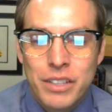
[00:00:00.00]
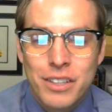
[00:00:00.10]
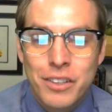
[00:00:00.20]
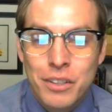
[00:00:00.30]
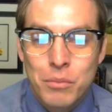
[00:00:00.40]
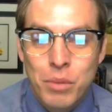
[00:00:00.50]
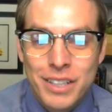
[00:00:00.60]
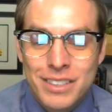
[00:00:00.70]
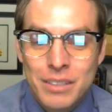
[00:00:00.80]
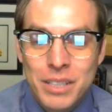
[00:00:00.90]
other than
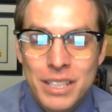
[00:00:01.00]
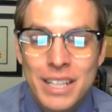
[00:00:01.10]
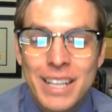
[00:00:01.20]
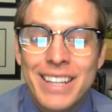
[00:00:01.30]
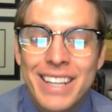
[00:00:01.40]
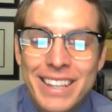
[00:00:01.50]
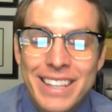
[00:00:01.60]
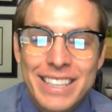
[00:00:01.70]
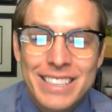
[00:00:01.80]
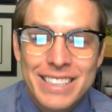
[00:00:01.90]
proximity that
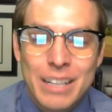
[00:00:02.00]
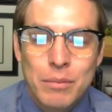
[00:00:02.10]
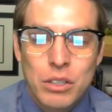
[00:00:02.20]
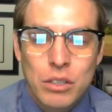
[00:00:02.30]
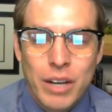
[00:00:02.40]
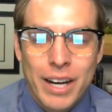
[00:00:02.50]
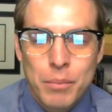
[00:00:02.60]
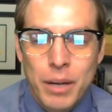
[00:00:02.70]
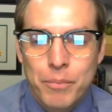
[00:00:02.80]
links Sam to the crack pipe.